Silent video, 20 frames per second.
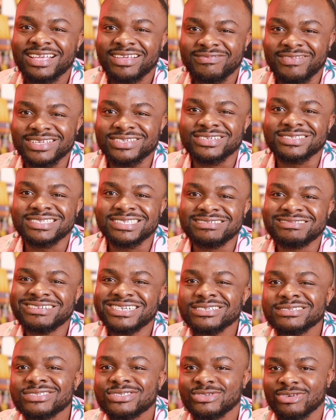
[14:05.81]
versus the
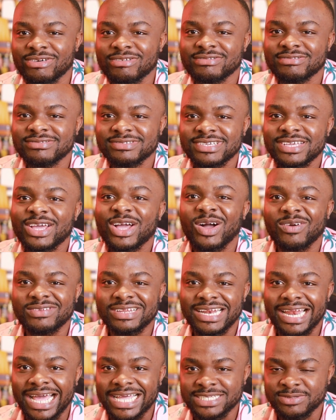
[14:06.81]
real struggles of
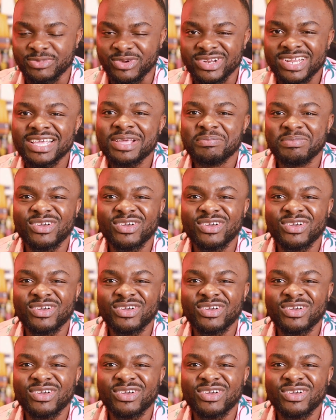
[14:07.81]
the lastborn.